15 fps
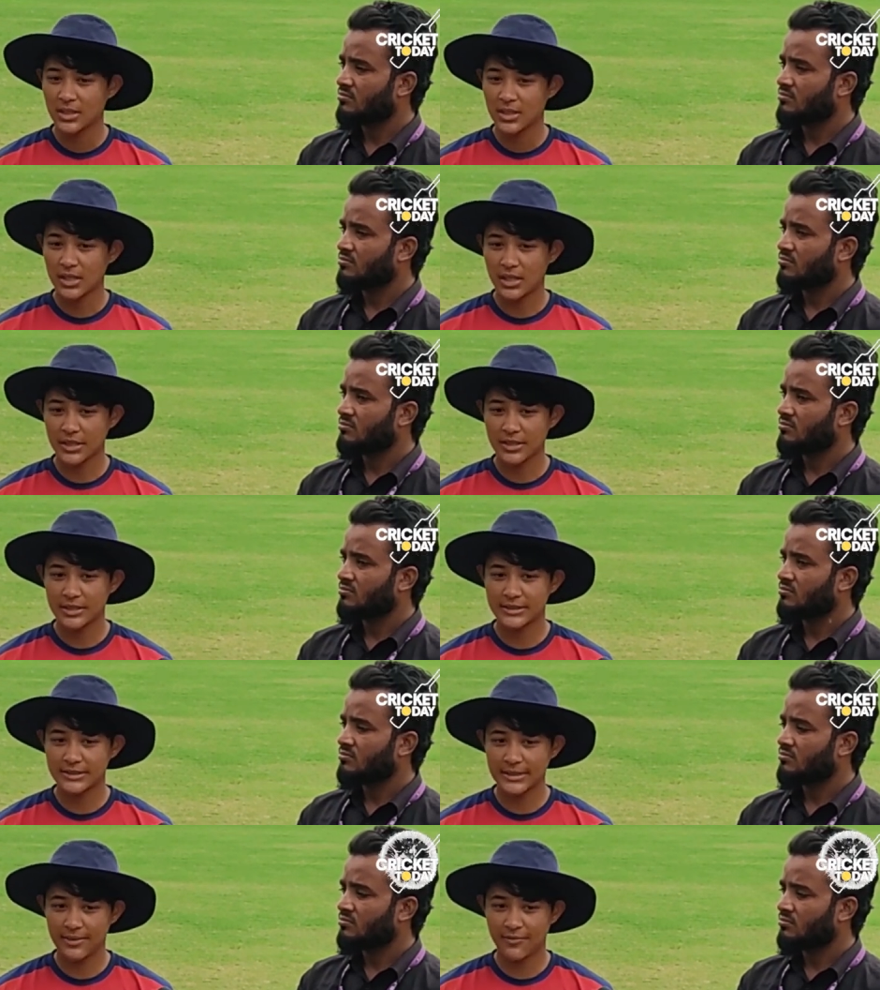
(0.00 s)
Speaker 1: uh, the
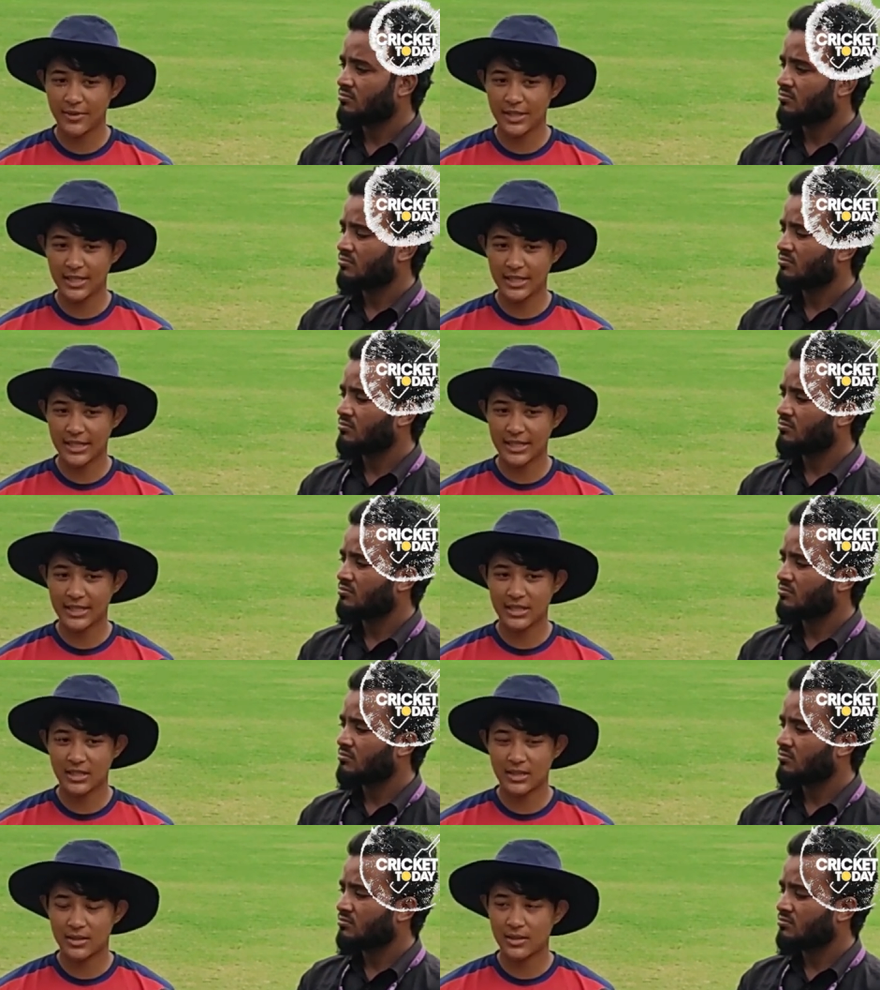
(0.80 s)
same way like
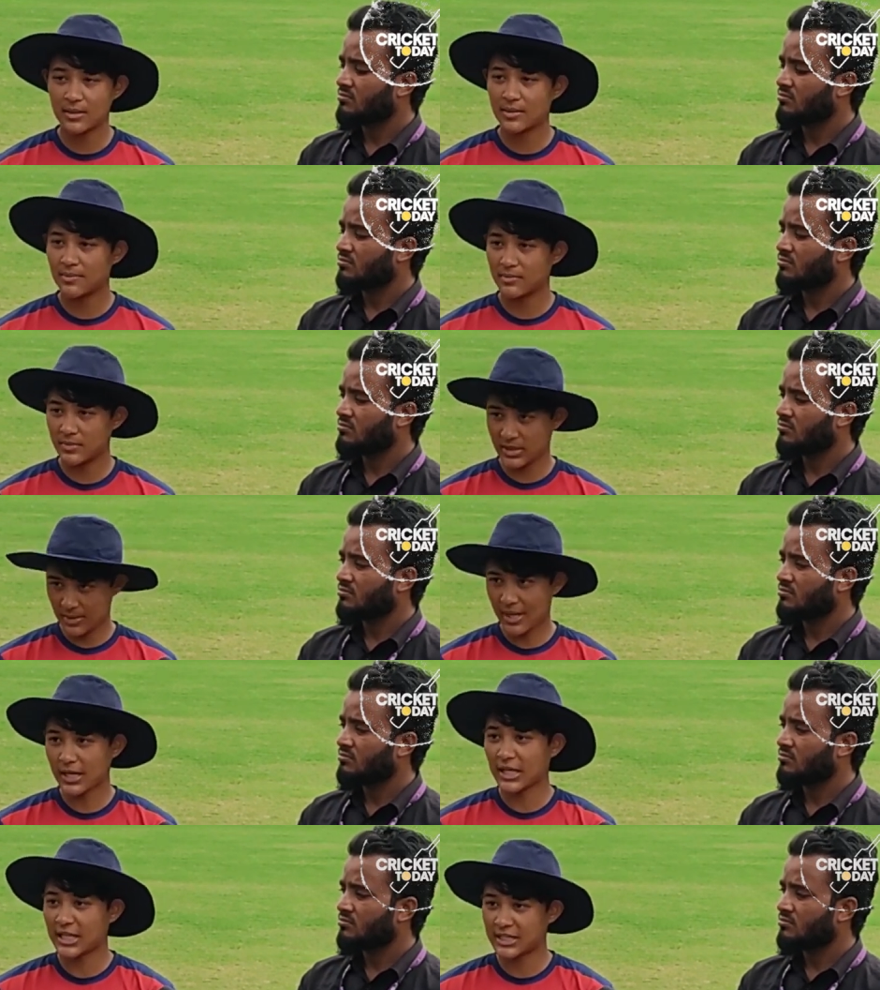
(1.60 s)
uh, the
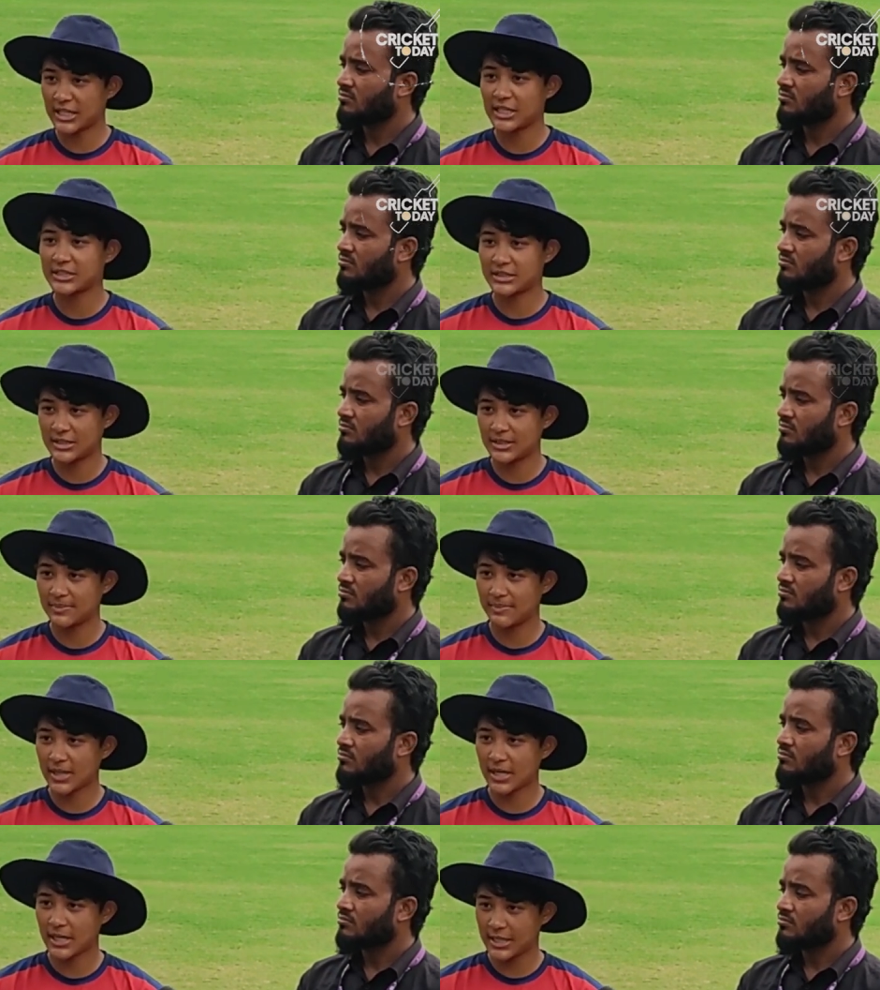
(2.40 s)
Bangladesh
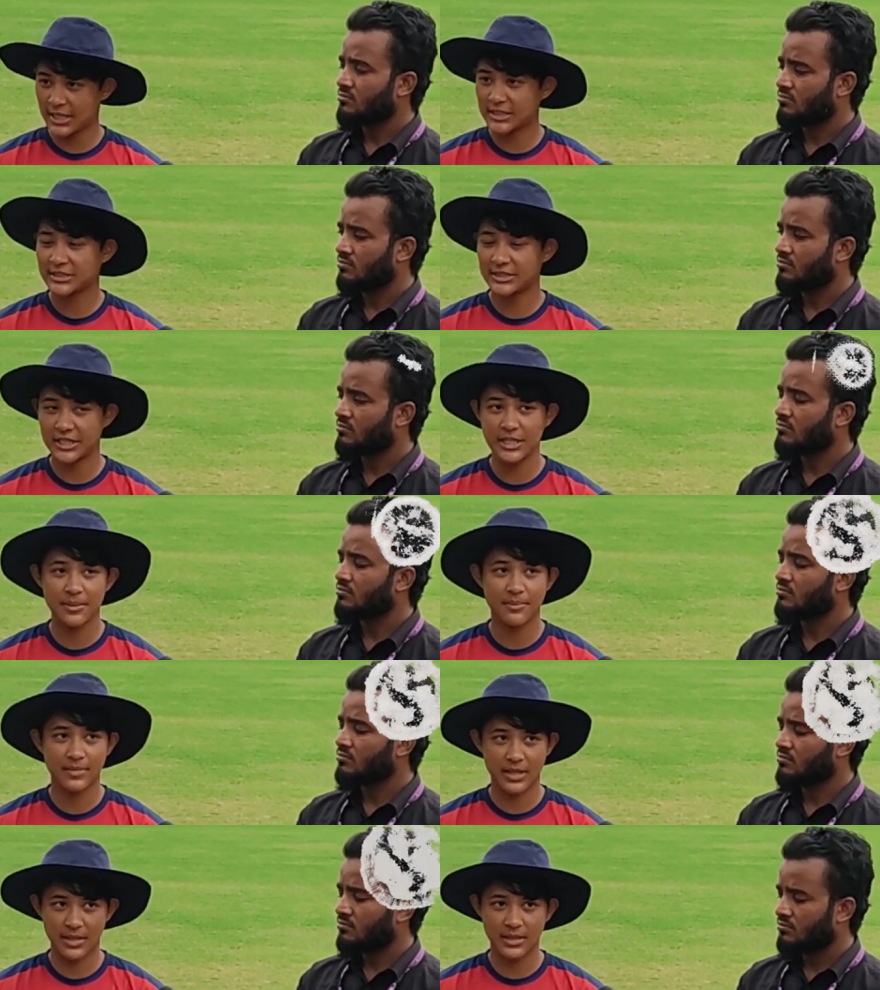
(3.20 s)
Bangladesh
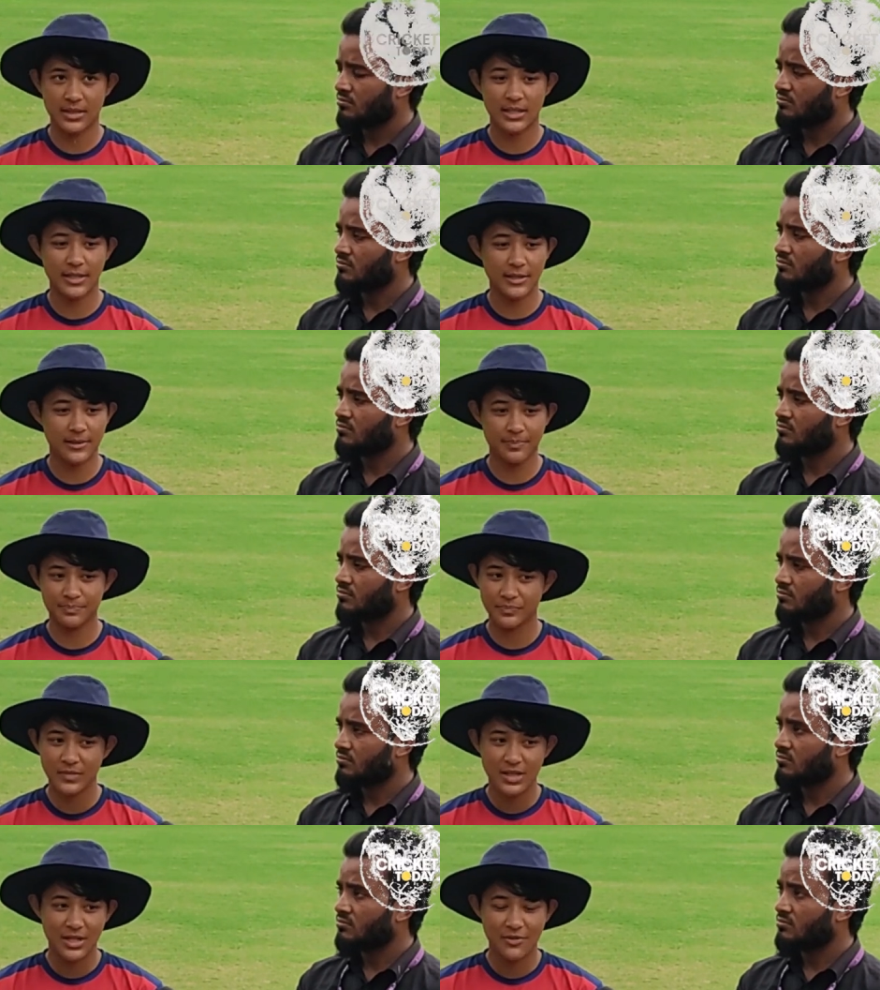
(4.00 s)
team, and and um,
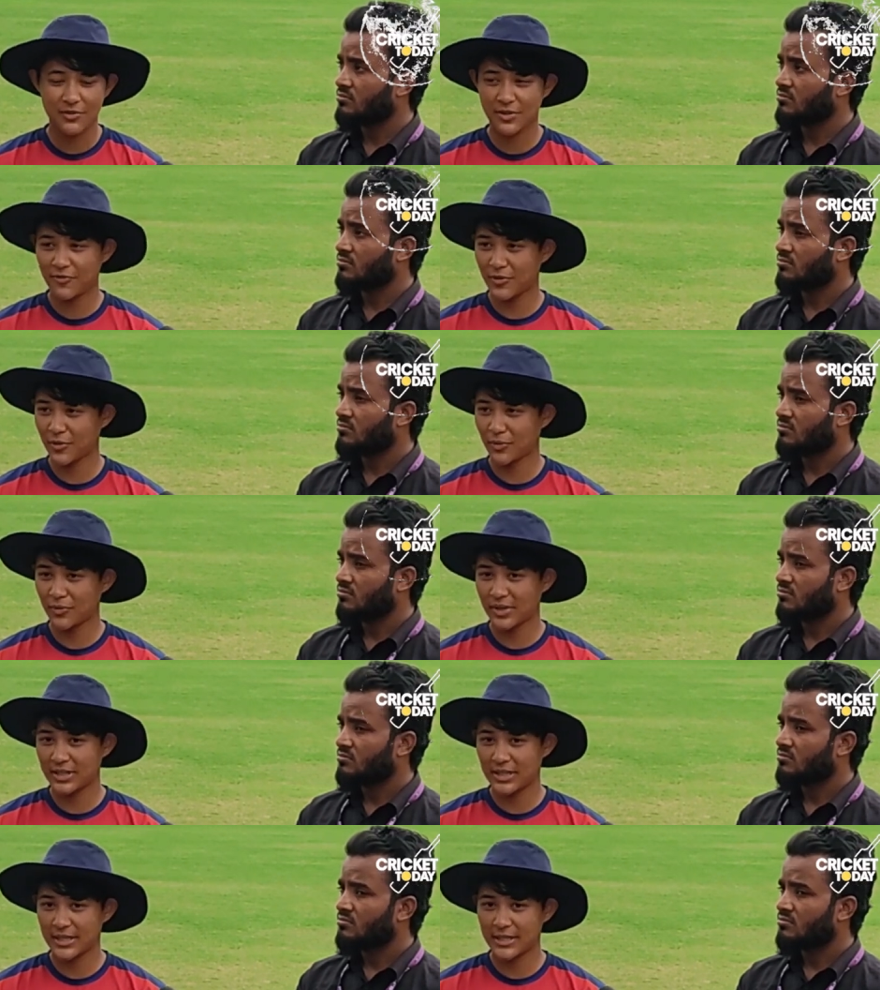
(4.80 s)
we feel
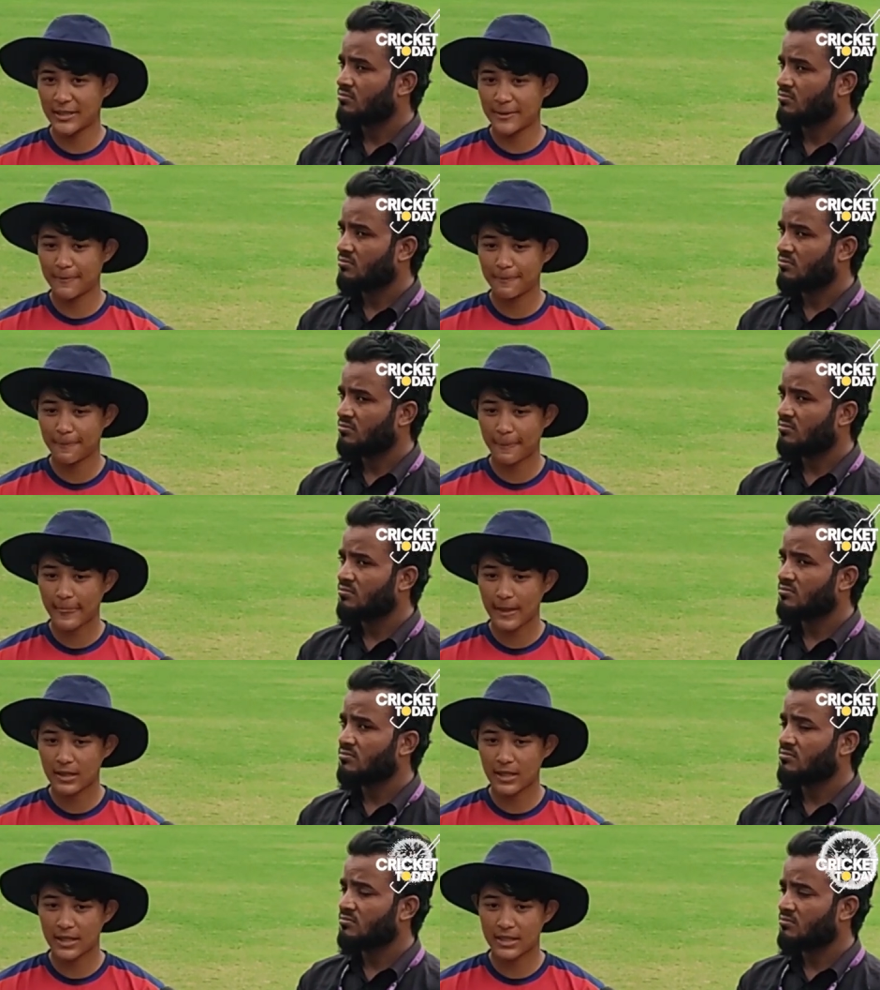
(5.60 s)
really um,
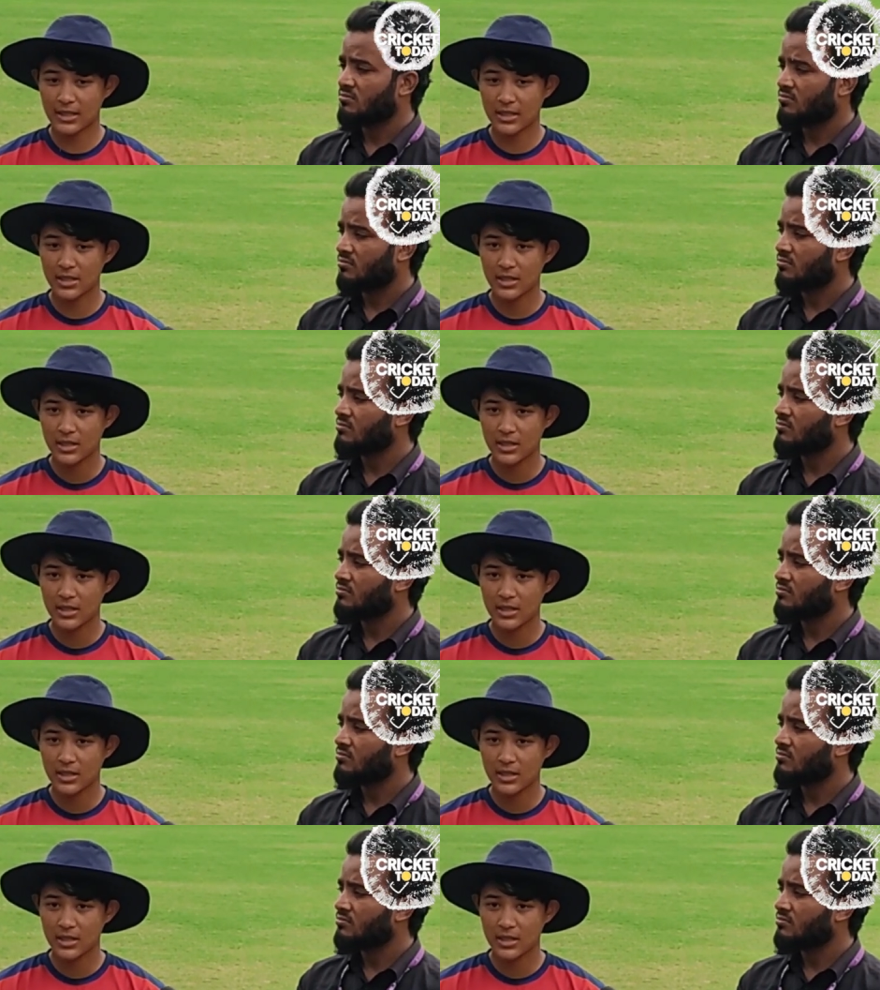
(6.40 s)
like